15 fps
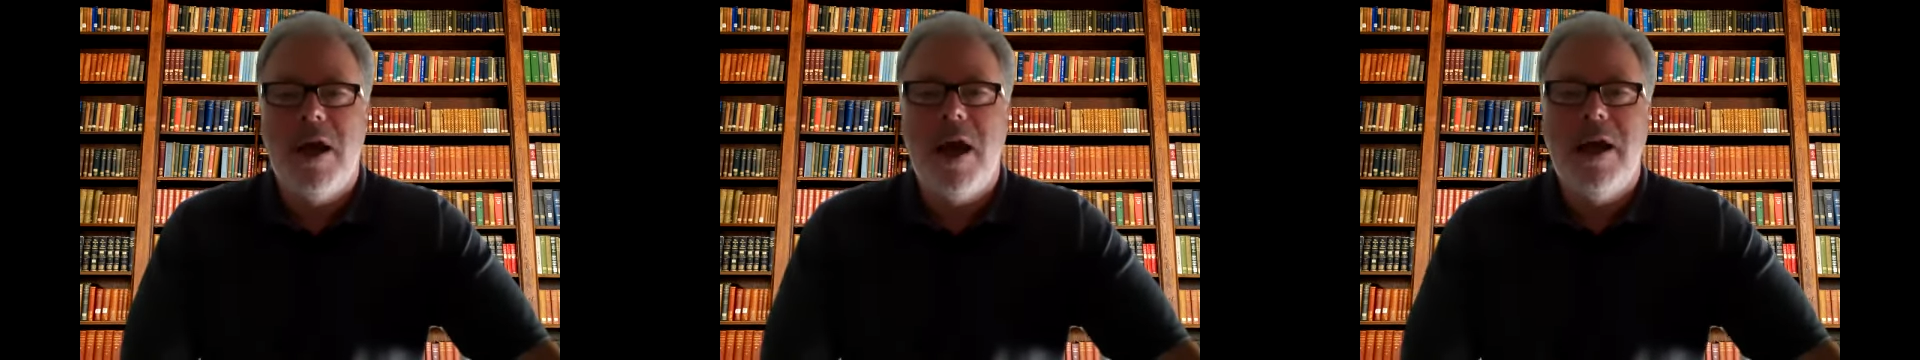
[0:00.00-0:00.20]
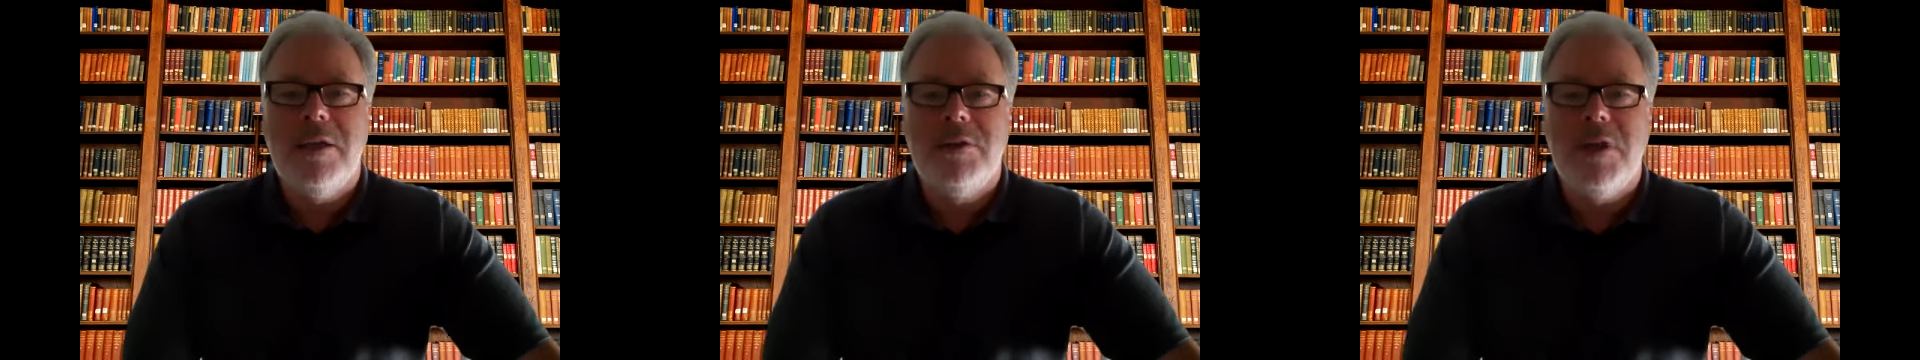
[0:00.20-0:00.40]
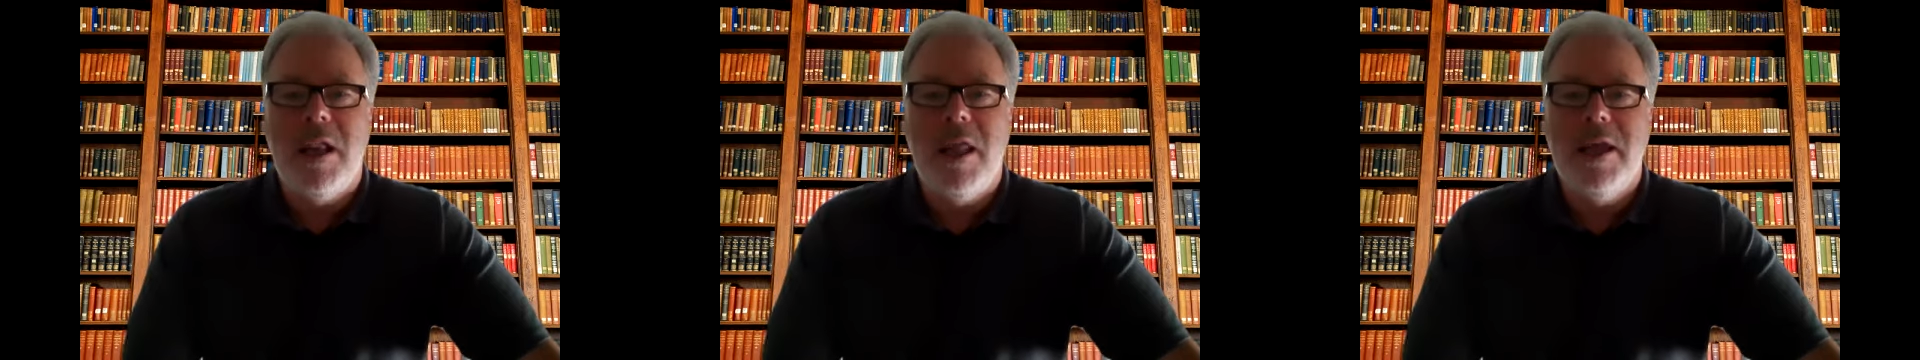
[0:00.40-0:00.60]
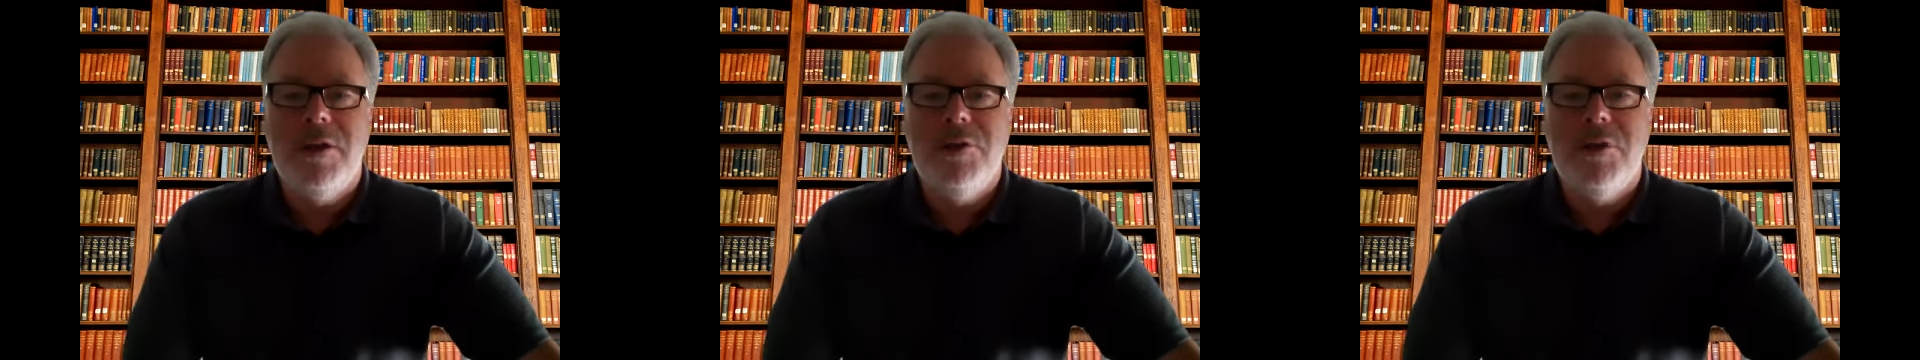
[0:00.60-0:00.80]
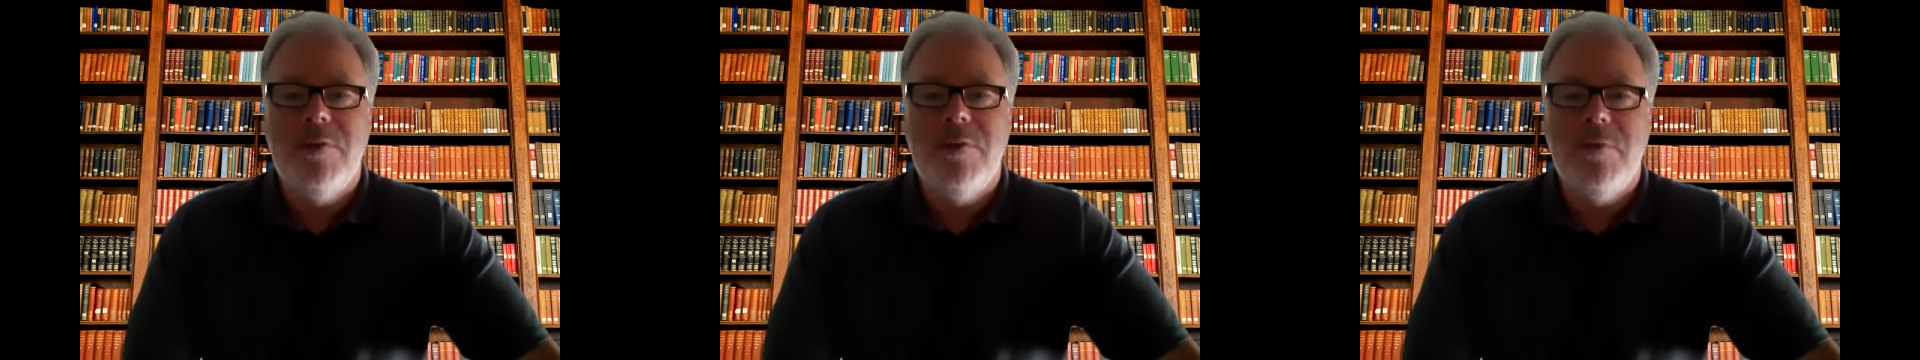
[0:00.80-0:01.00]

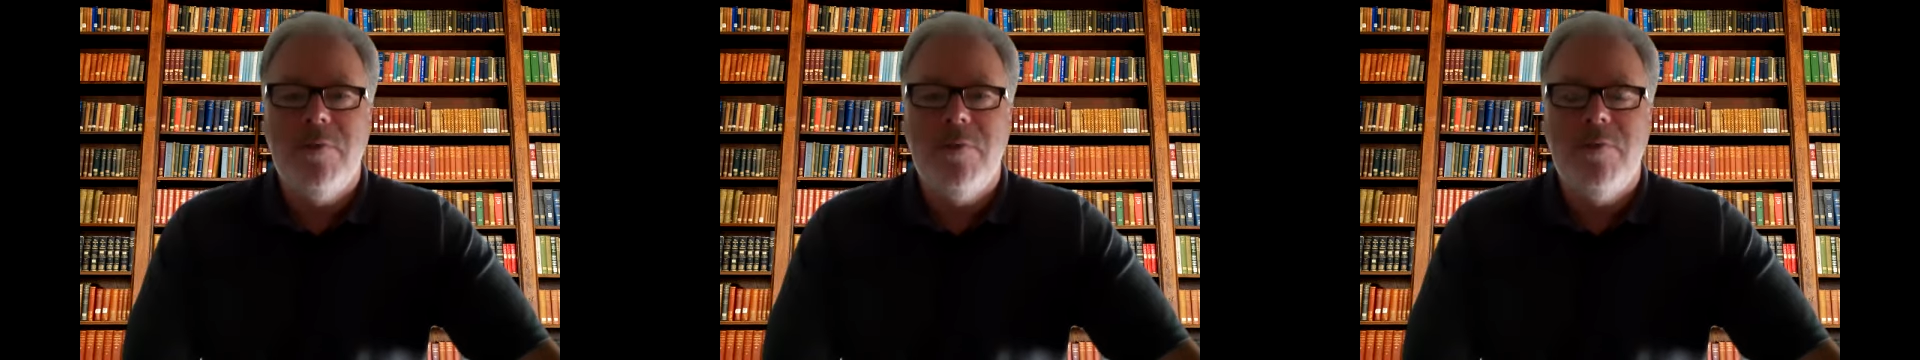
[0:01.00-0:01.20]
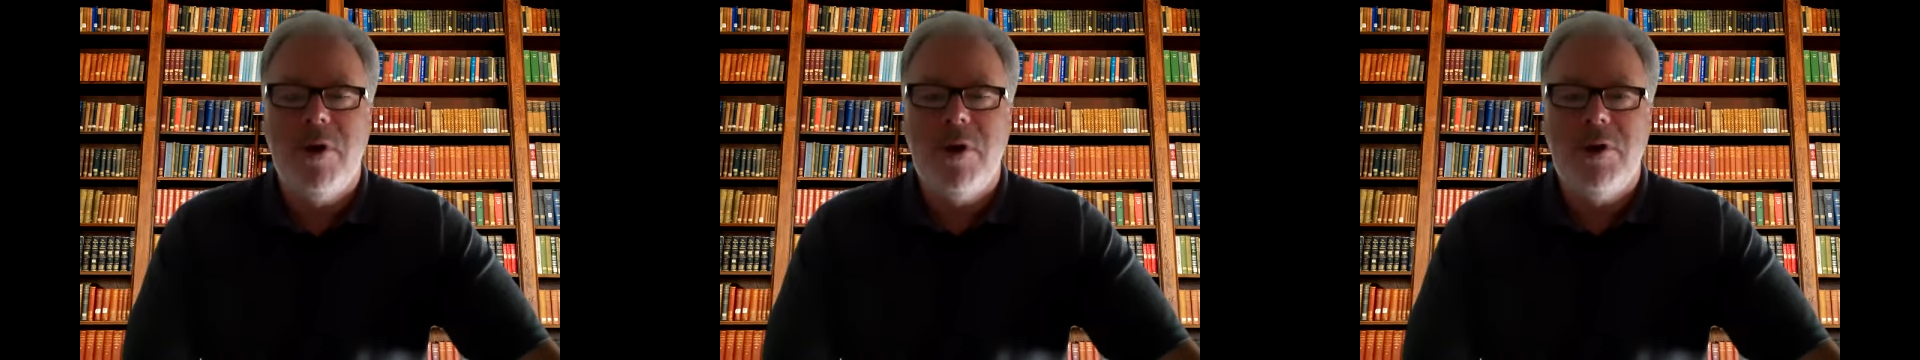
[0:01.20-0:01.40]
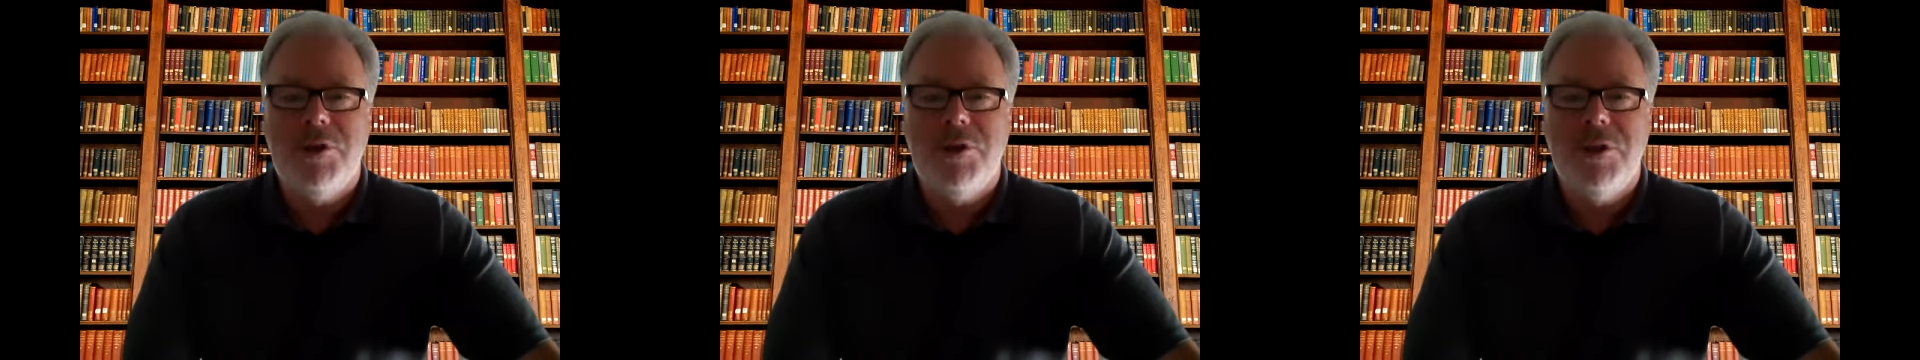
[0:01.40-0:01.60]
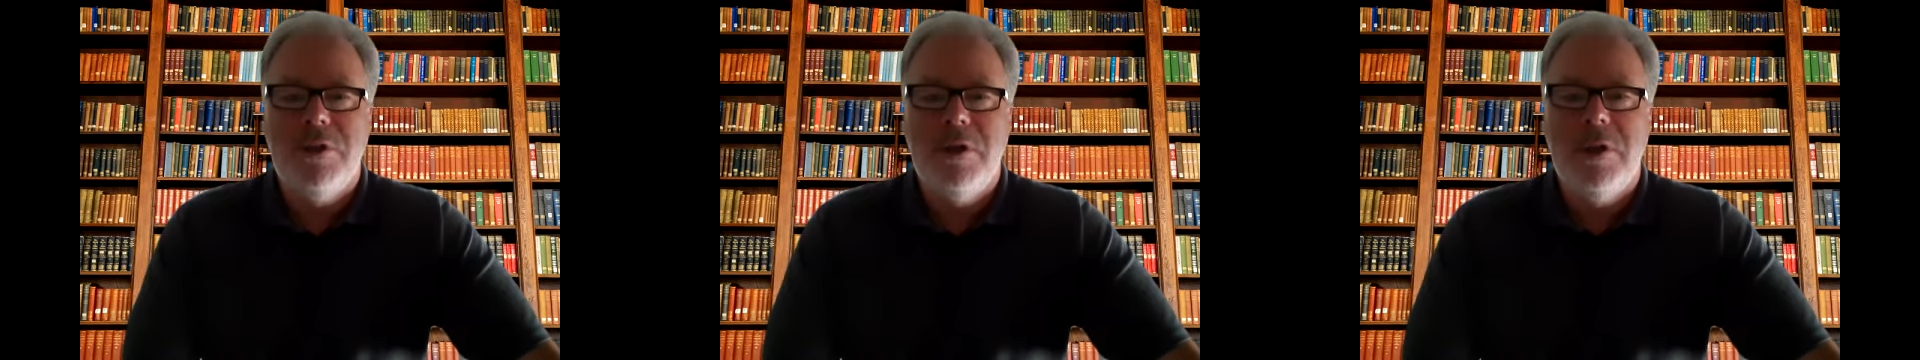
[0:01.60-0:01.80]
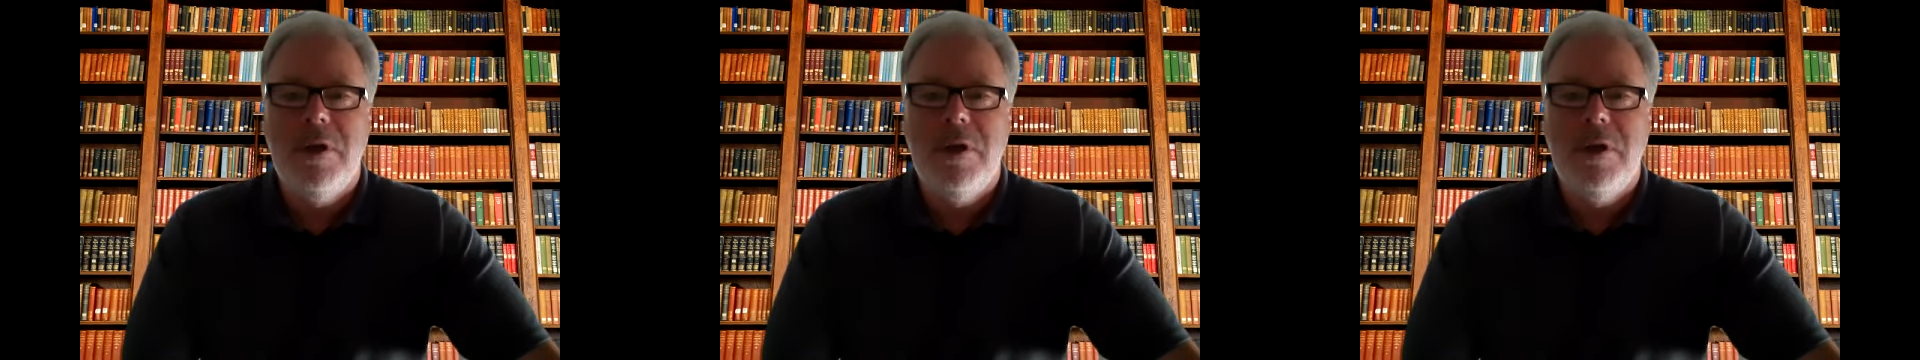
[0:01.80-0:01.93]
isolation function